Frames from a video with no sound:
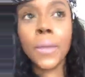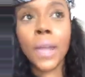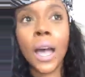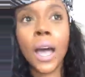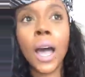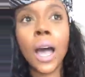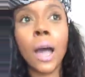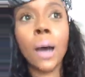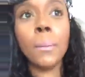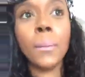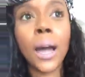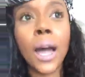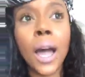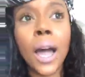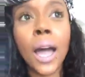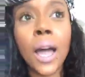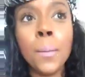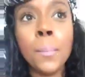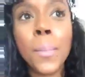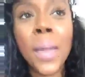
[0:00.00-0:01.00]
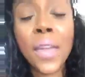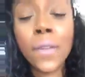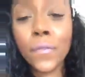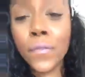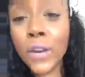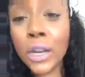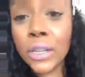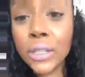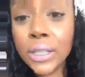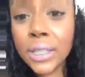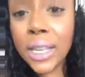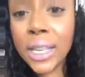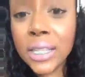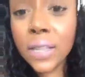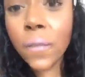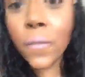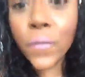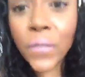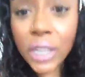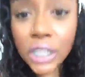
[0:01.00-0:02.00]
Um, May 1st is
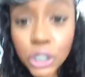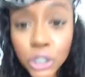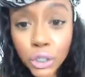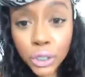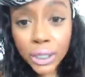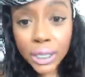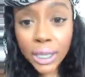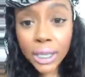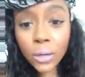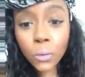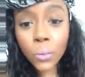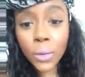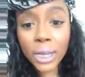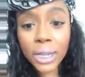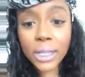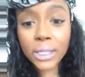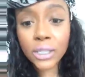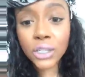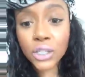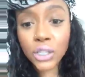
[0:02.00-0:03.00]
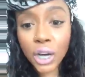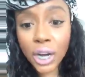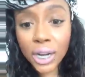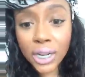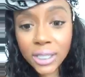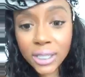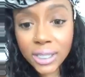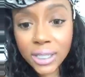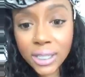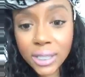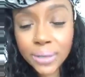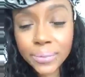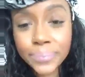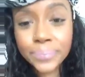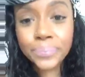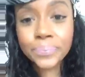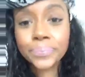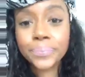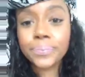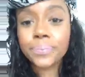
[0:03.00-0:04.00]
officially when it starts.
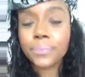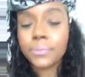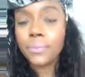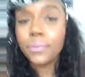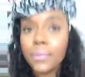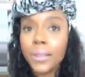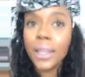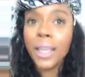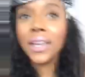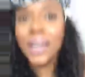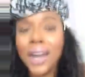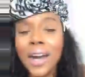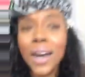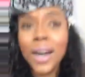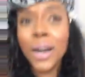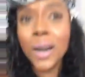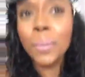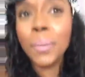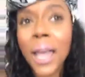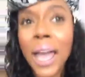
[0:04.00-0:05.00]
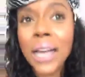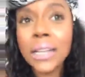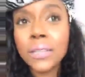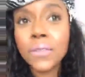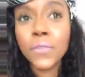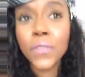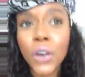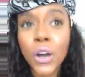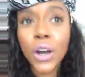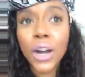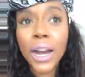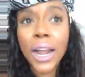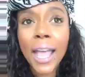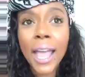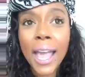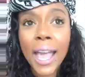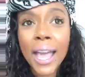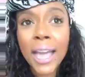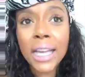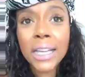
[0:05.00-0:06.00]
Um, as far
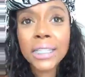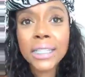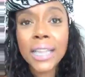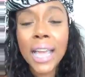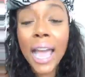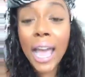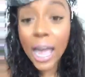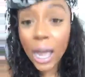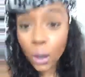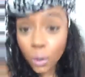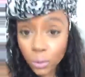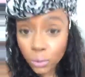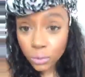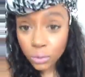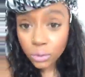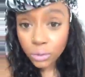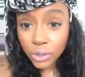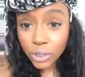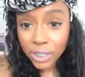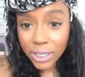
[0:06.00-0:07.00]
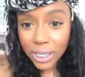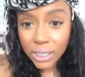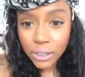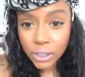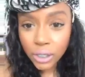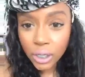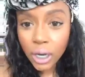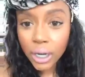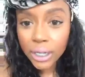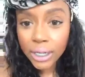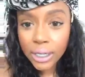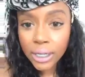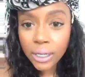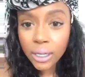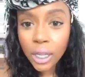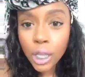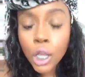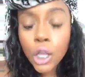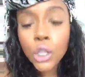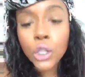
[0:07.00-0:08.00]
as how to get started,
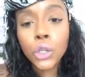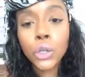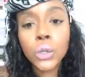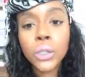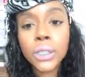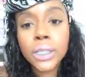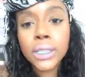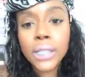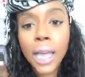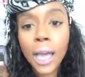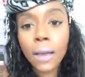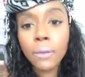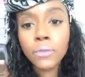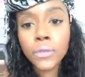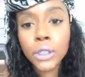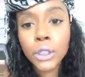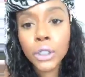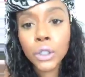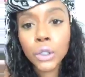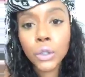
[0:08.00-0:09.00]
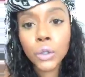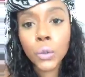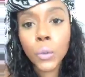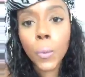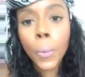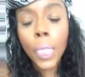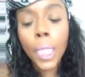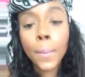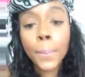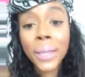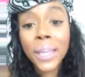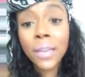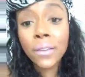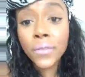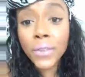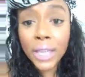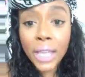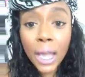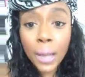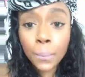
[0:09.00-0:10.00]
you just have to be a
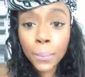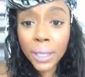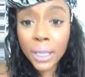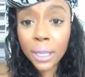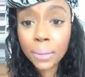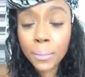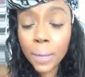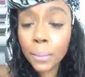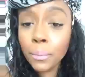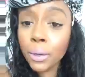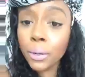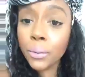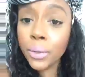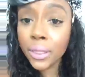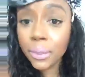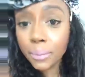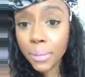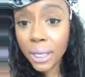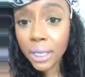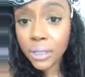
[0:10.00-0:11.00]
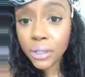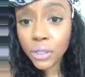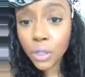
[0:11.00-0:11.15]
VIP member with me.